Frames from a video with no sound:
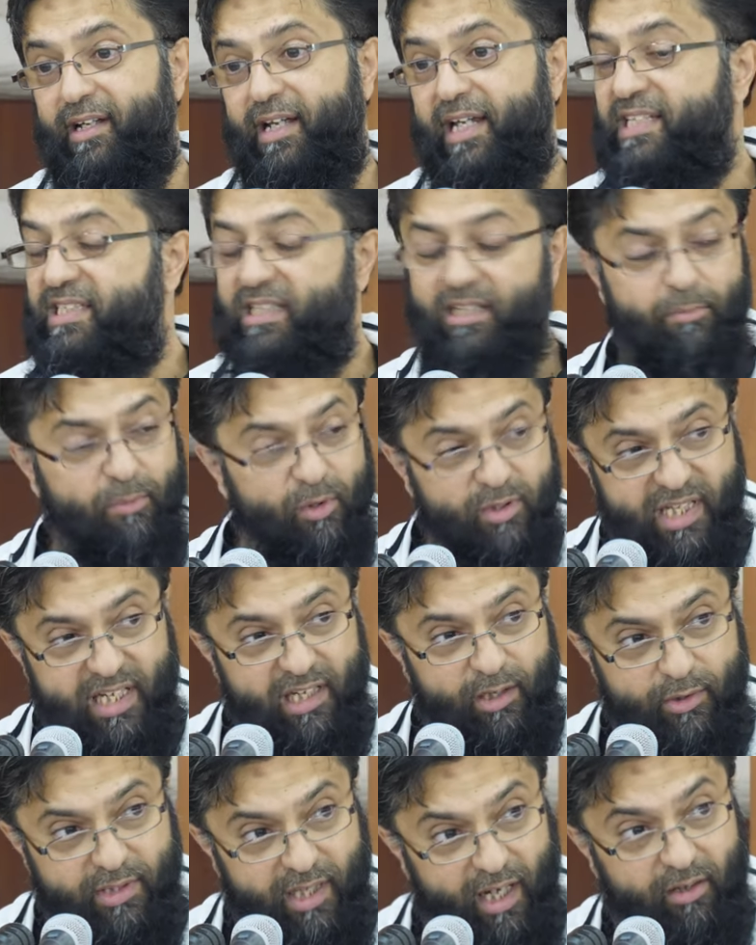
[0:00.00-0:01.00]
He says, I'm not telling
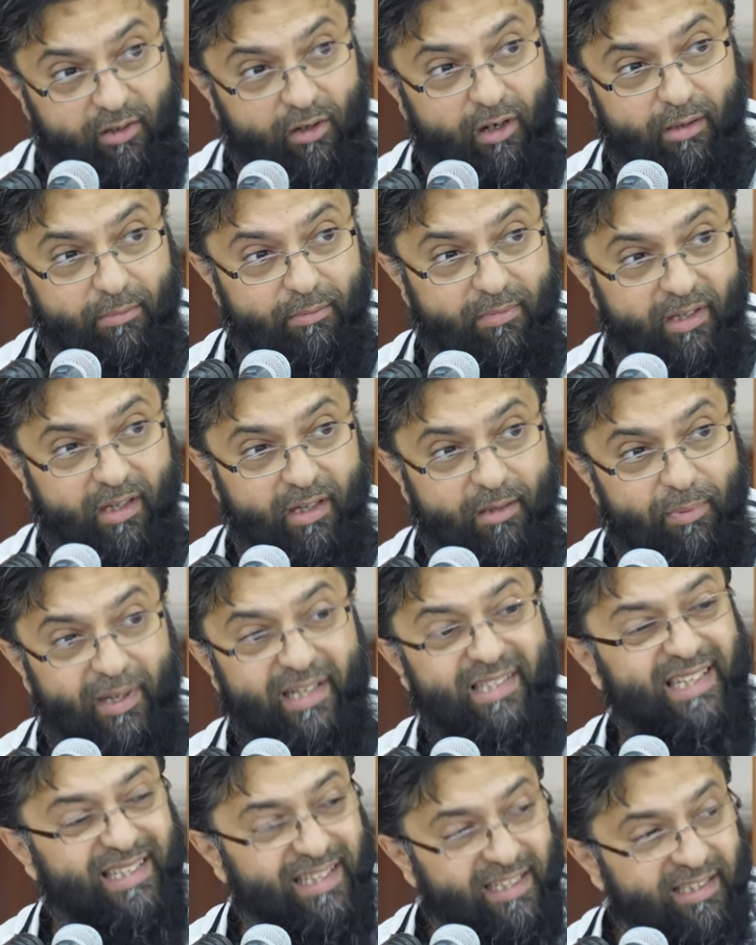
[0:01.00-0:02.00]
you it's haram, but
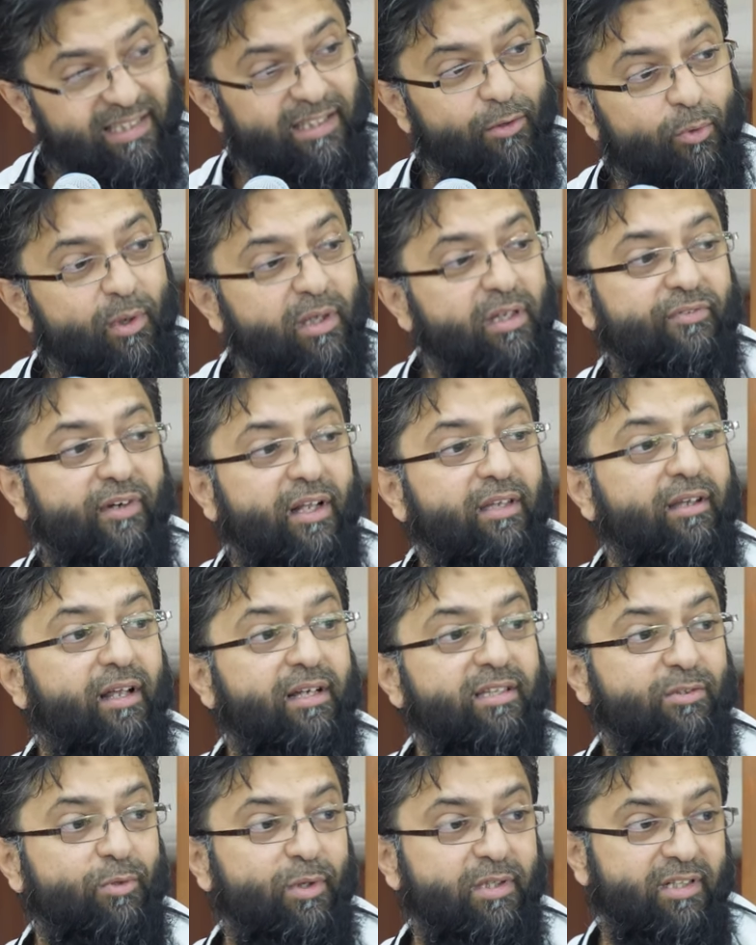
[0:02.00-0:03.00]
he's saying this is the word of Allah
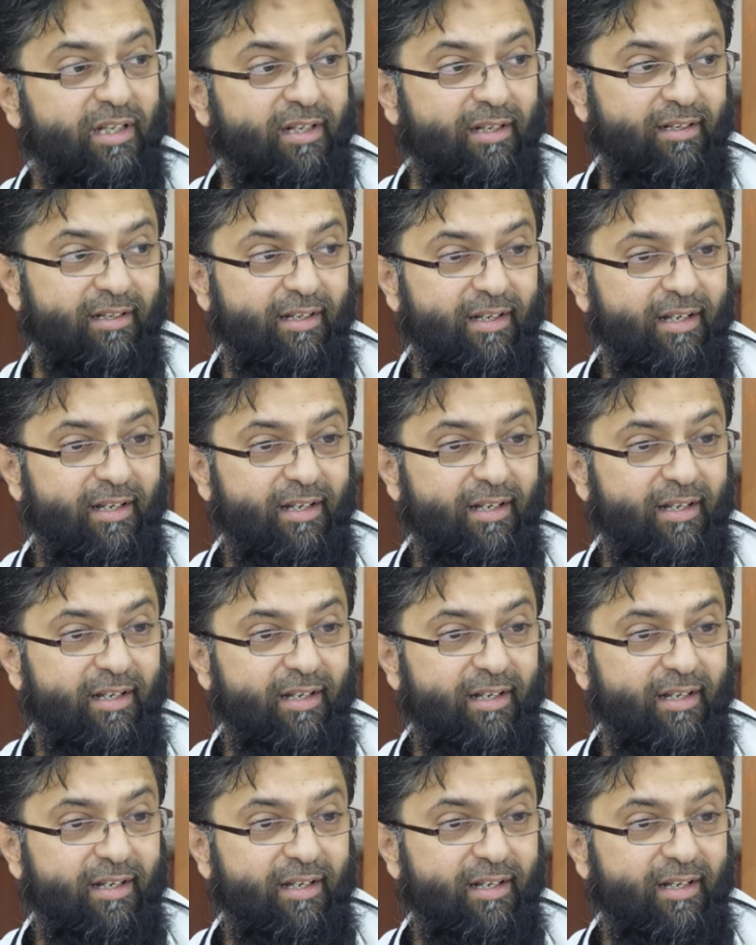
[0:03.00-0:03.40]
Azza wa Jal.